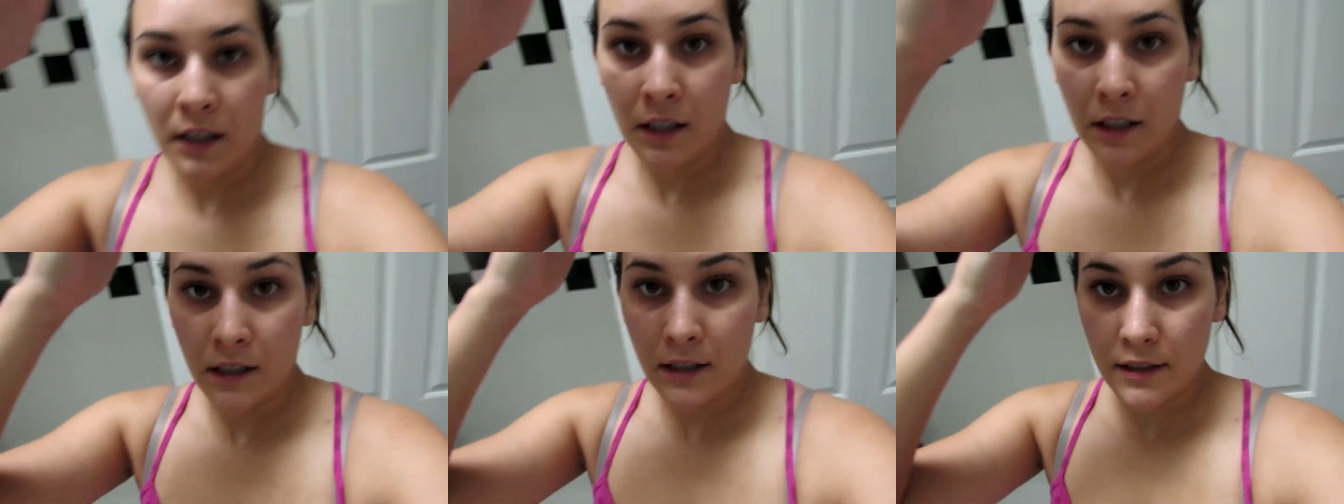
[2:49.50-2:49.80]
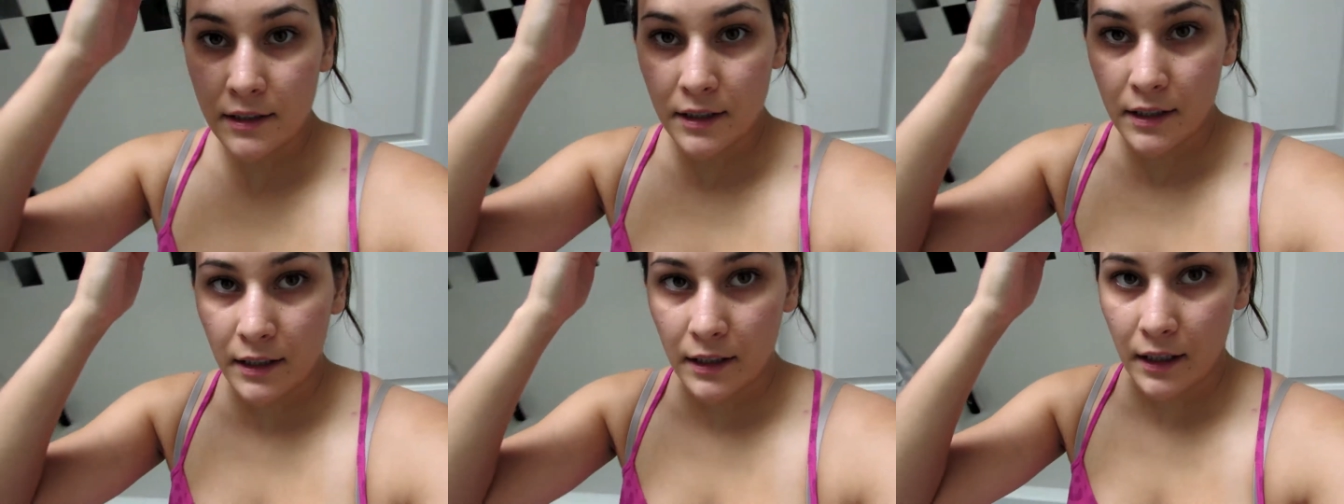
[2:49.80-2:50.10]

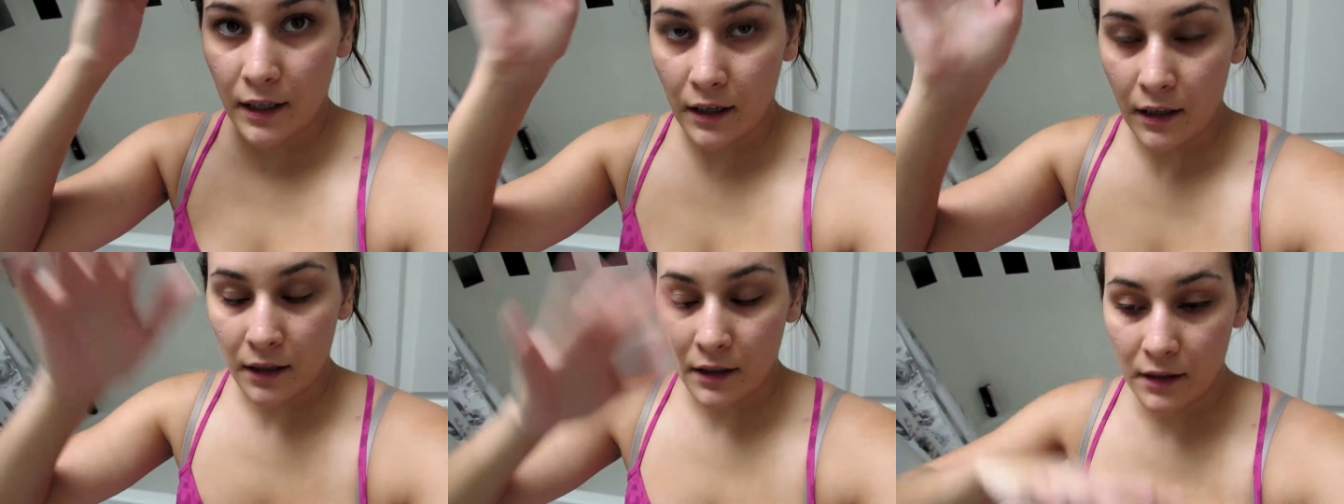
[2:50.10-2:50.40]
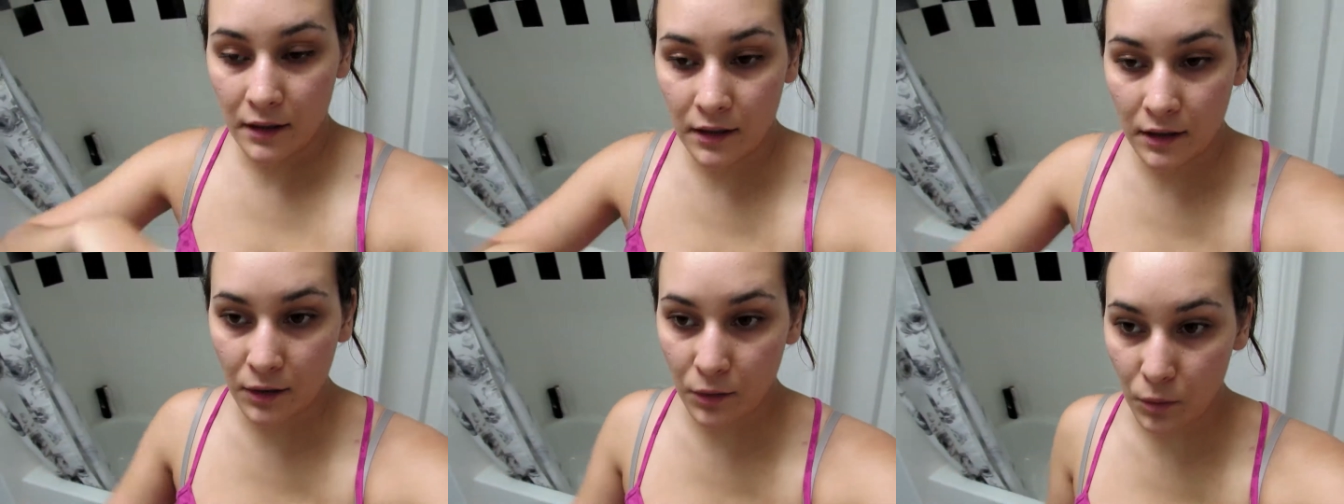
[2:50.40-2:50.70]
because I uh,
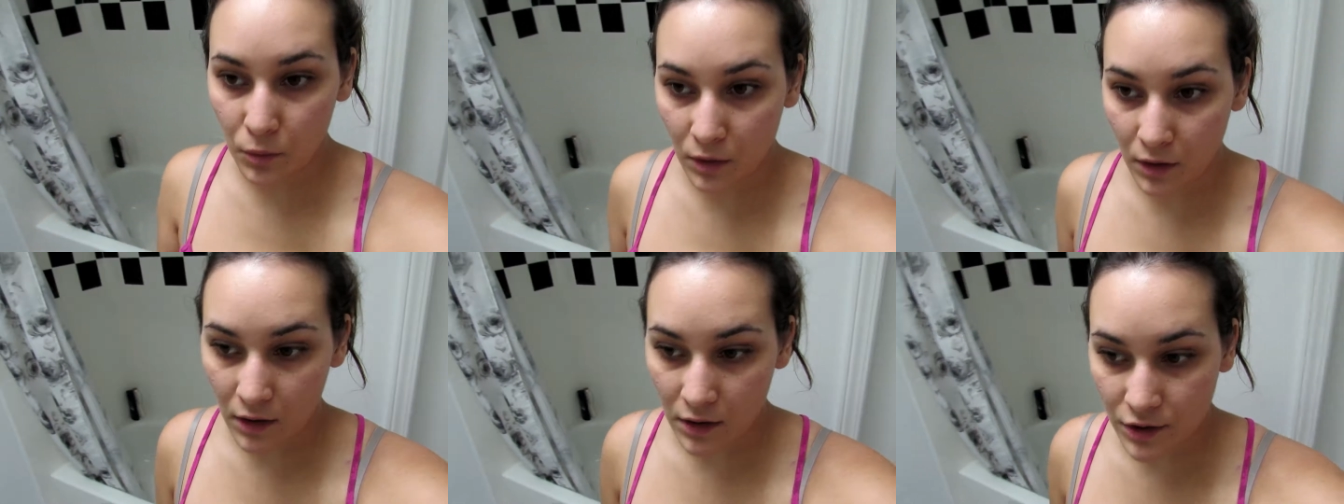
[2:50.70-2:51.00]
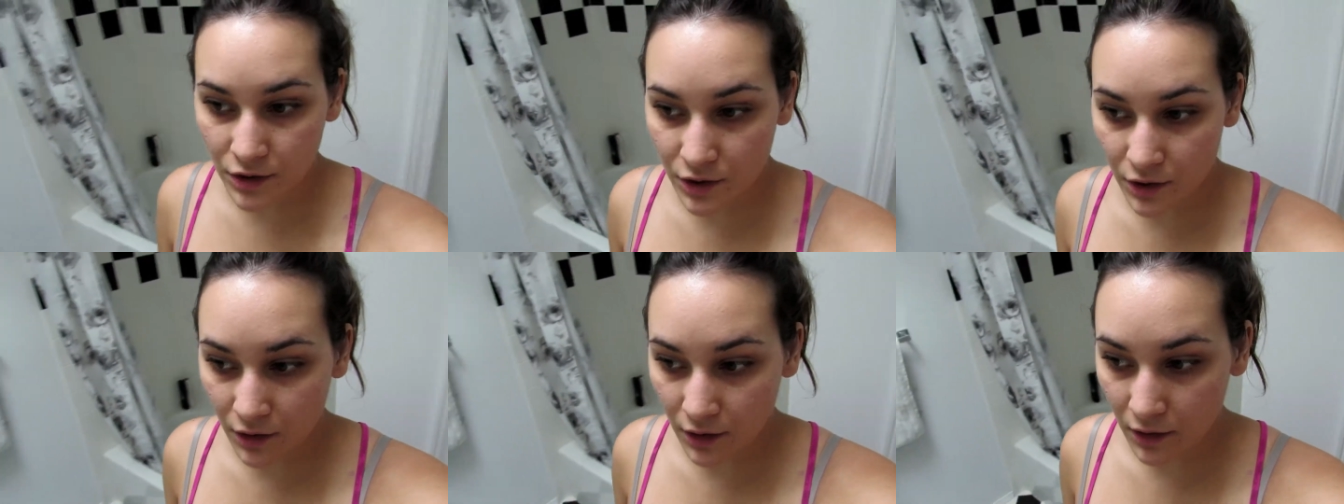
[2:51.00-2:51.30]

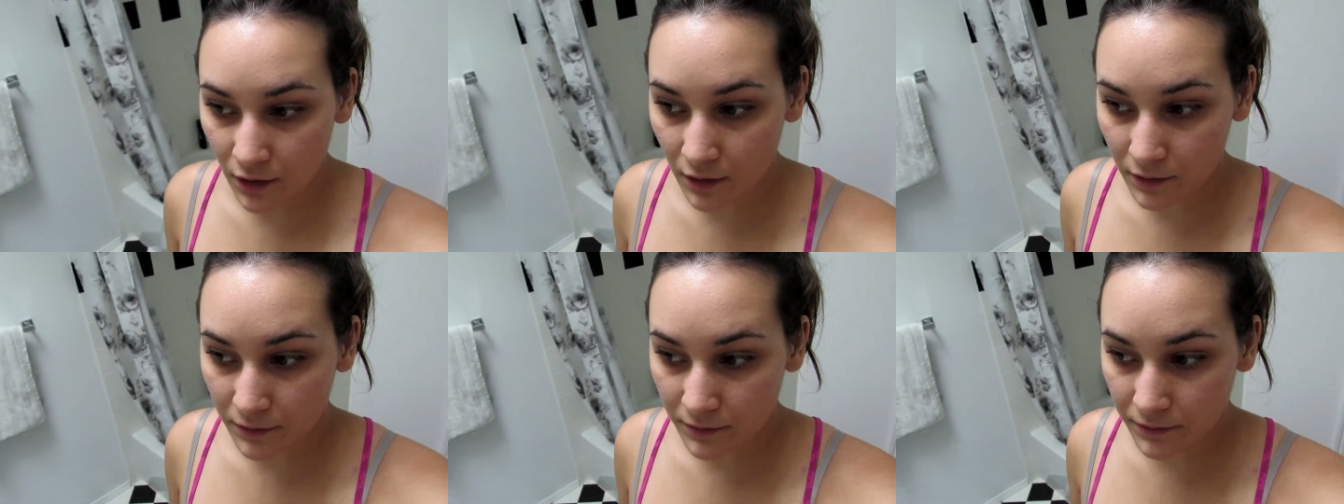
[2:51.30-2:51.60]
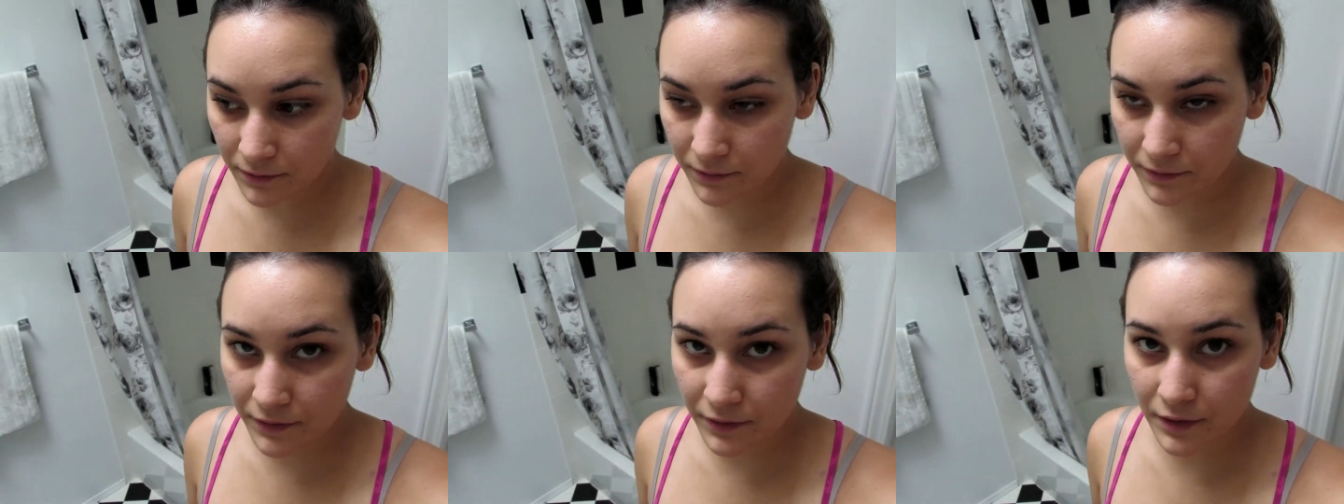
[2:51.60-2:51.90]
washed
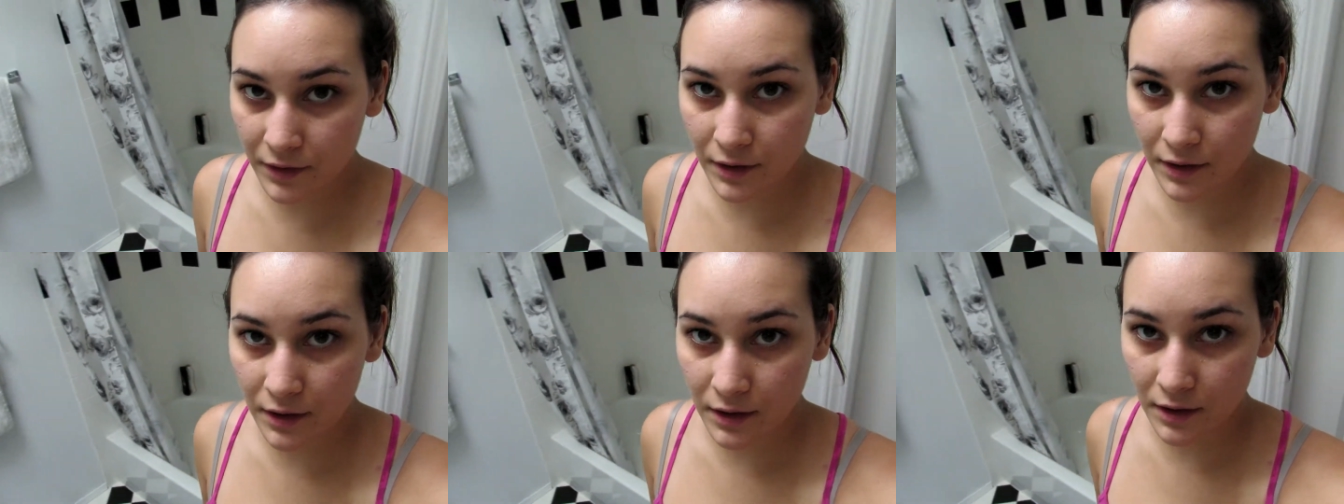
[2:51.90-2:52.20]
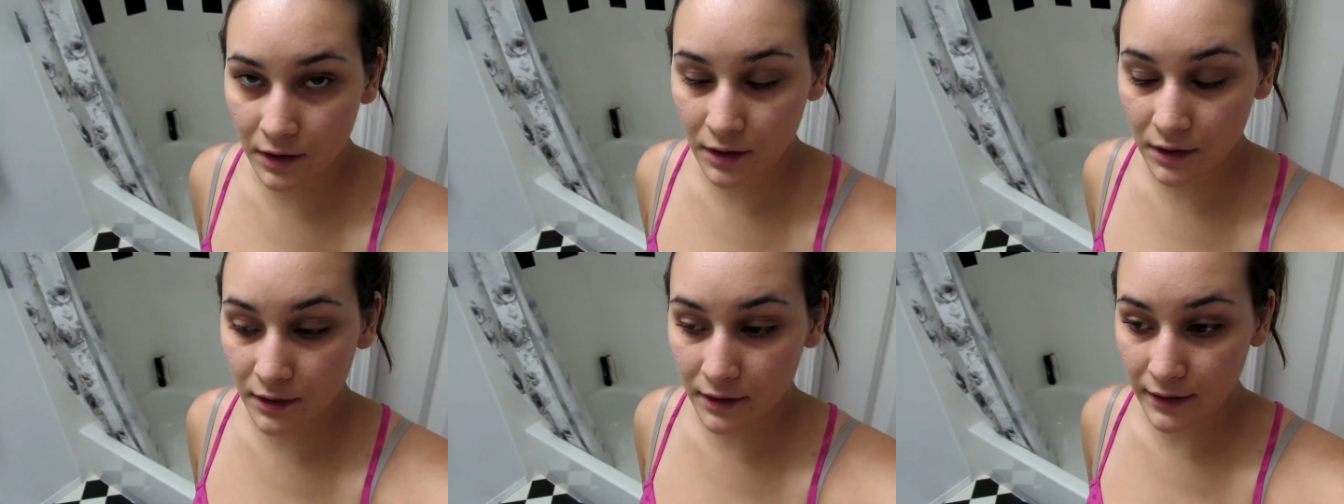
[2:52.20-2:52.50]
off.
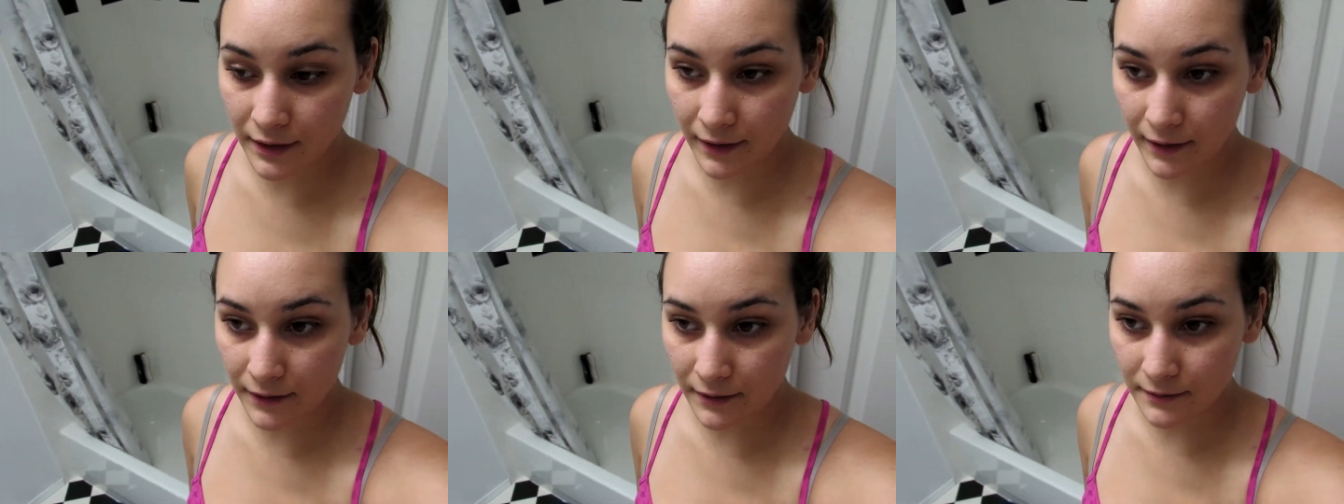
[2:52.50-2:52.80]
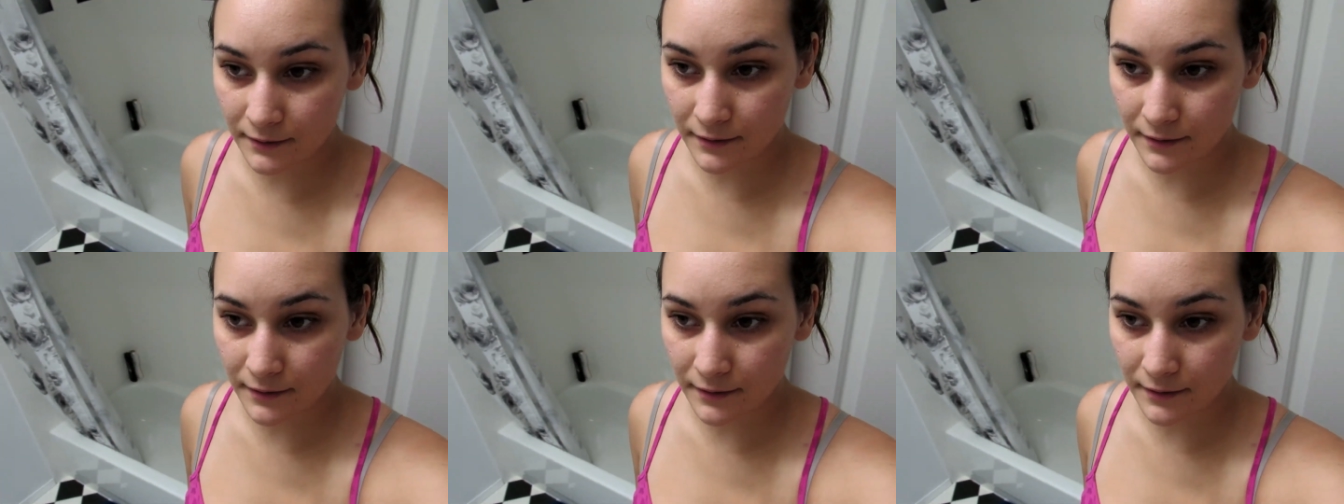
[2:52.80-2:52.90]
Yeah,